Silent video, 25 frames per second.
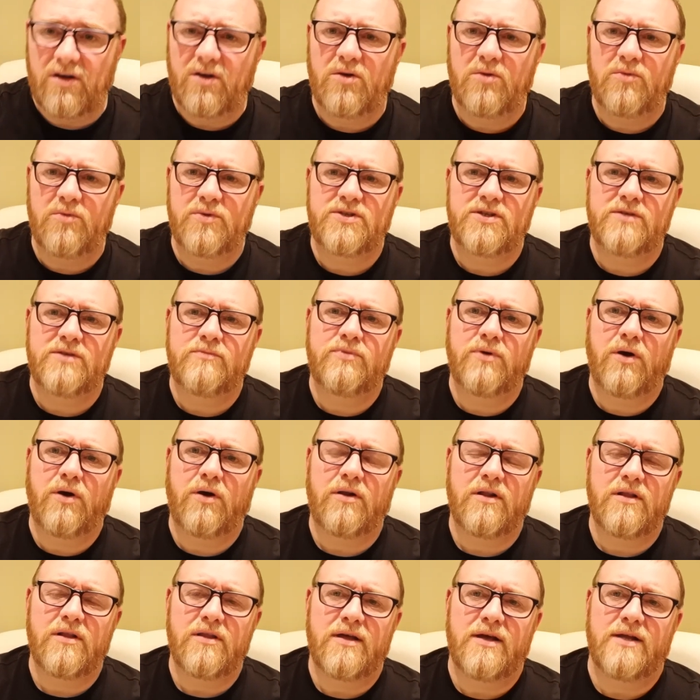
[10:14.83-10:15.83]
well, we should
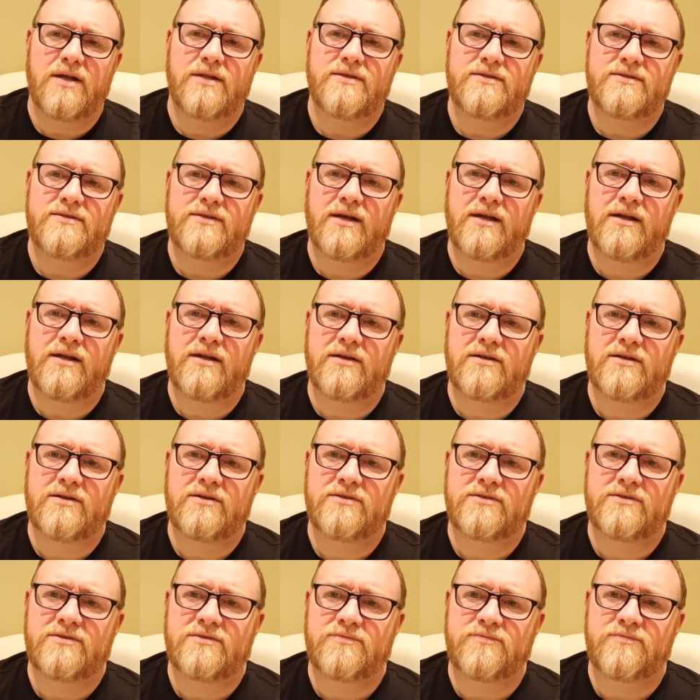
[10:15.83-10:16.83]
bottle that and sell it
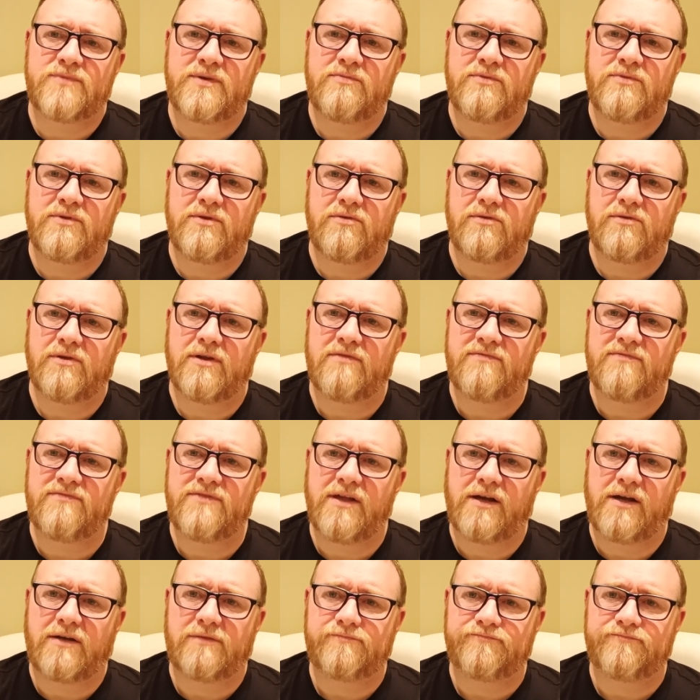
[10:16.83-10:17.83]
because people will
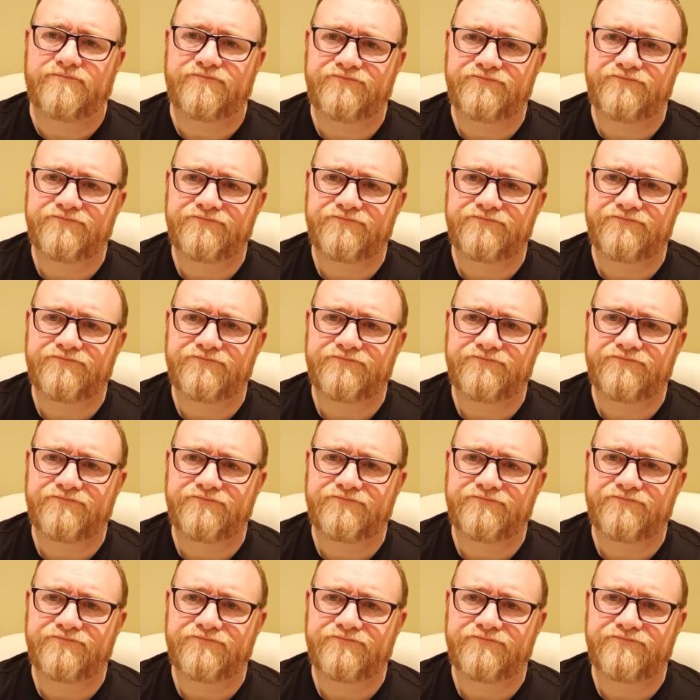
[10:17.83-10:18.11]
love that?